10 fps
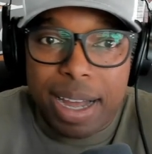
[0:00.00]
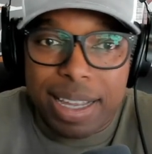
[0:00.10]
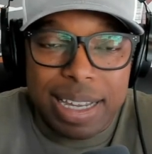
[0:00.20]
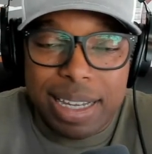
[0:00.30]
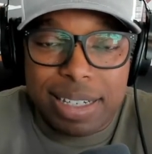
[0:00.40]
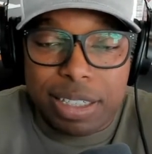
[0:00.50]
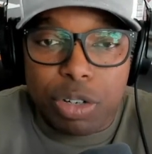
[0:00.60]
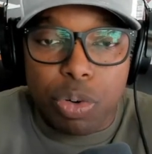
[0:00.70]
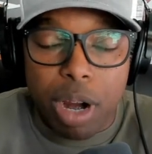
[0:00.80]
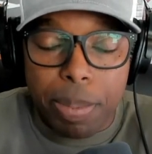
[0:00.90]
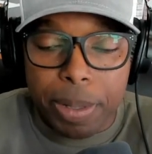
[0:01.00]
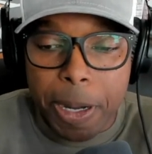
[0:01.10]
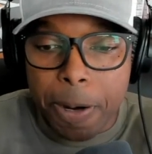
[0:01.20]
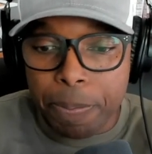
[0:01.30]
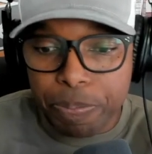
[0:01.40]
He's just a great
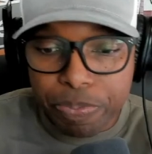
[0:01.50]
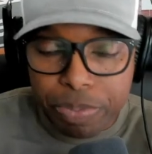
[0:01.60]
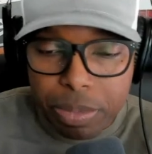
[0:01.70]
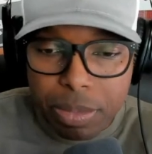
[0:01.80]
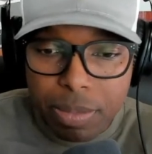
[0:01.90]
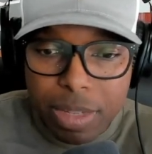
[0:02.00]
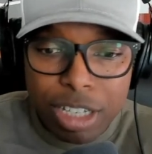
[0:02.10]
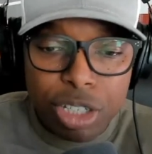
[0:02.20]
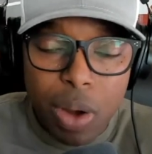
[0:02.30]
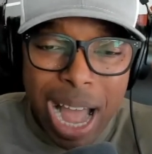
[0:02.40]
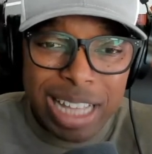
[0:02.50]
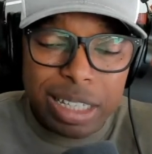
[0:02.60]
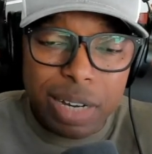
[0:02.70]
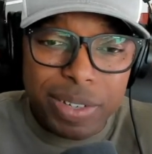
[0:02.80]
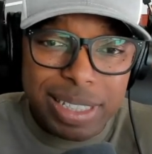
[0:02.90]
player. So I
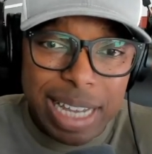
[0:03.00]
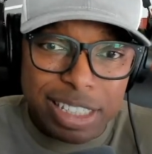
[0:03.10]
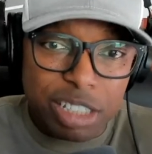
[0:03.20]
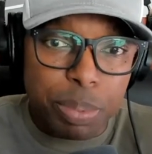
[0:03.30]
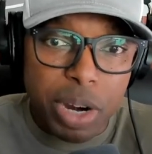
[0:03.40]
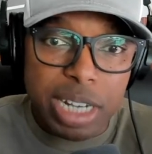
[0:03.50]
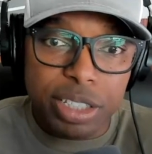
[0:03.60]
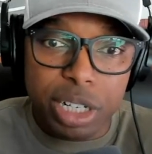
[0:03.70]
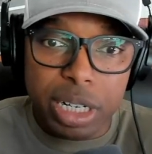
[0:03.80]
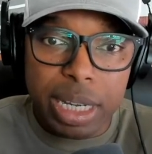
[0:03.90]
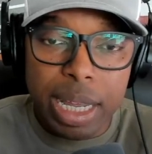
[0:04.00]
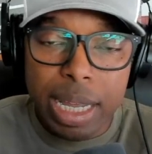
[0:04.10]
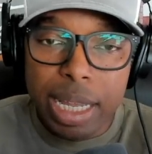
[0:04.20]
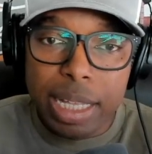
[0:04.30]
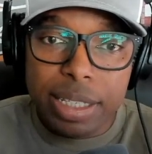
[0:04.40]
love what Texas brings to the
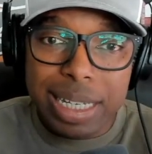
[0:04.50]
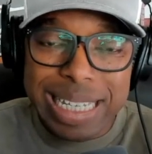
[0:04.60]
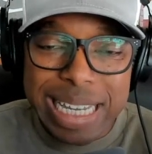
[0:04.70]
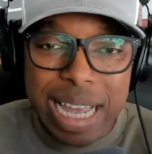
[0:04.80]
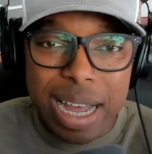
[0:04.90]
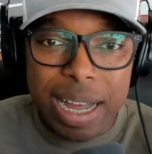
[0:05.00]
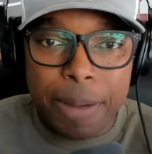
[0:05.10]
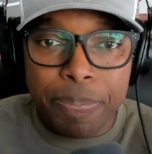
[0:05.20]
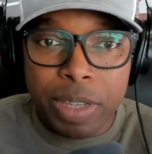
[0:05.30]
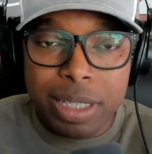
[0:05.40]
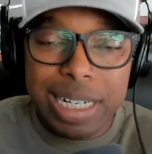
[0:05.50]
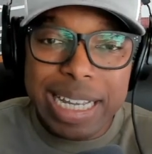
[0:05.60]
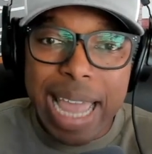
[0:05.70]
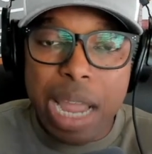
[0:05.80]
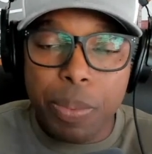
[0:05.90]

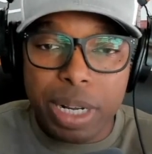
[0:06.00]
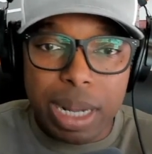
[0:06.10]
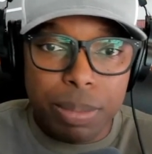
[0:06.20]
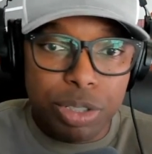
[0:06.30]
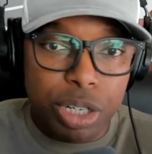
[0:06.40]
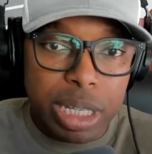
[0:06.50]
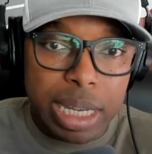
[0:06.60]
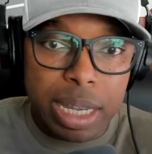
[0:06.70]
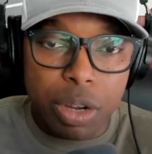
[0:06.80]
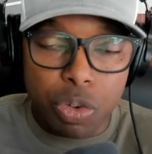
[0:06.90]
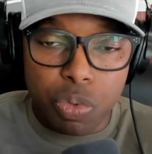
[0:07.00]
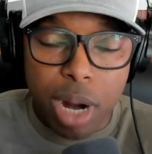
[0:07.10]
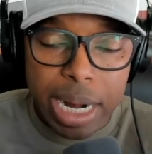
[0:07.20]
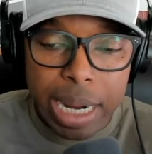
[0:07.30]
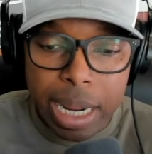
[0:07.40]
game when it comes to the
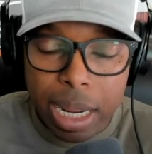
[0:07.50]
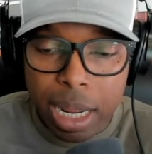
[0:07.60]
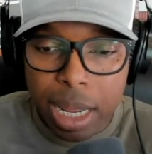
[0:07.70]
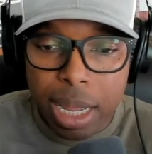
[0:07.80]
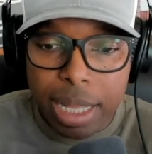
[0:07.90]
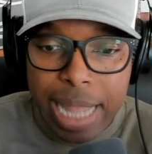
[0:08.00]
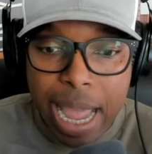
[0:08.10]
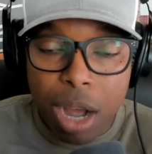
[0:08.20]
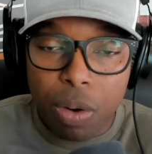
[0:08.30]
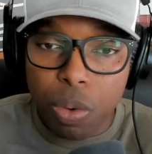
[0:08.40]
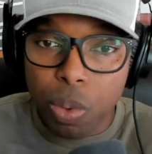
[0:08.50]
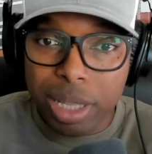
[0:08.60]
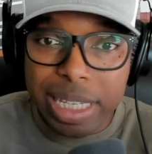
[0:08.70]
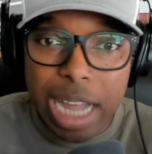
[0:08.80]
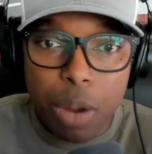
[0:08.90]
running. Now,
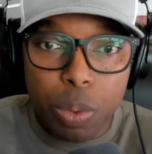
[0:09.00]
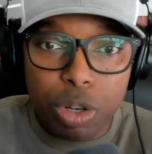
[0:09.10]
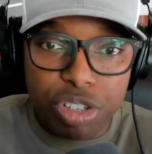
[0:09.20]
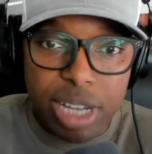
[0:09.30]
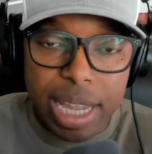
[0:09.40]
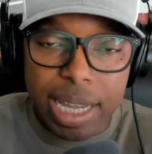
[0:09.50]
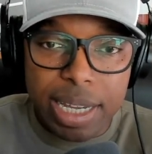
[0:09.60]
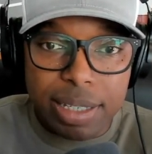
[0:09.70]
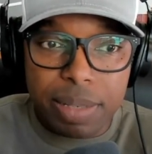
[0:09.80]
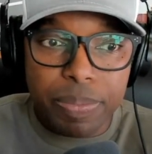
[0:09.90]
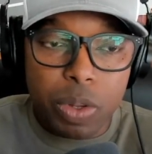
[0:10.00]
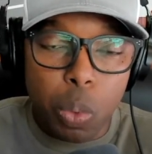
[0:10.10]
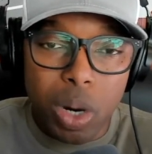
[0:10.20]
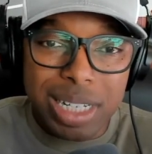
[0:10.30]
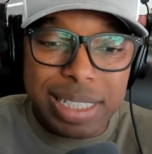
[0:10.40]
one thing I will say is,
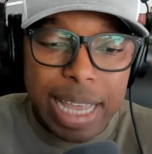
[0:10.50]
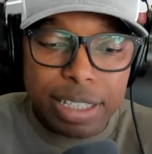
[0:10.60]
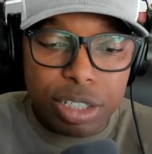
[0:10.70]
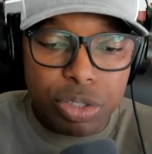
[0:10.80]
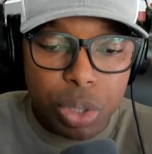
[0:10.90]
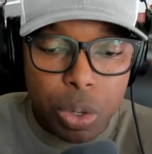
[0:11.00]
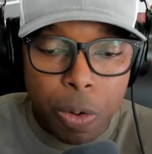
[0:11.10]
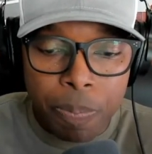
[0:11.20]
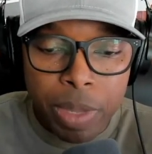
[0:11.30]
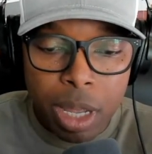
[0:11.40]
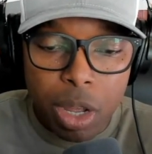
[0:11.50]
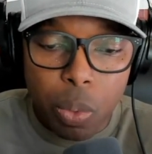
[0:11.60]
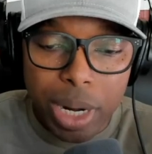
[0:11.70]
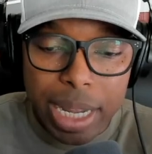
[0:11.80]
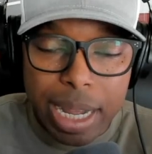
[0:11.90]
what does Texas do
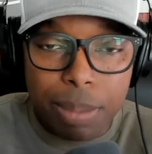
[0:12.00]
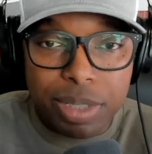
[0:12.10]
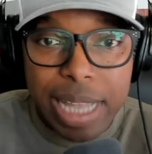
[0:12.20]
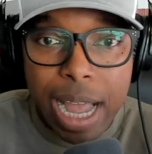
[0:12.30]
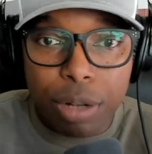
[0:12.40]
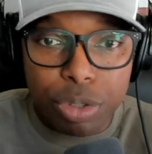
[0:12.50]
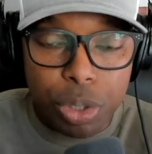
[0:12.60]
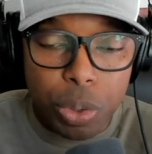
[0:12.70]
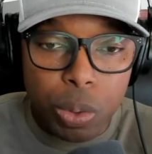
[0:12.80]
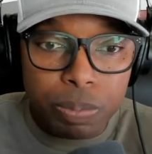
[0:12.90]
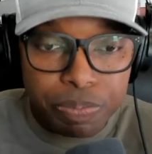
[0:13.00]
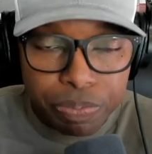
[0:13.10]
when it comes down to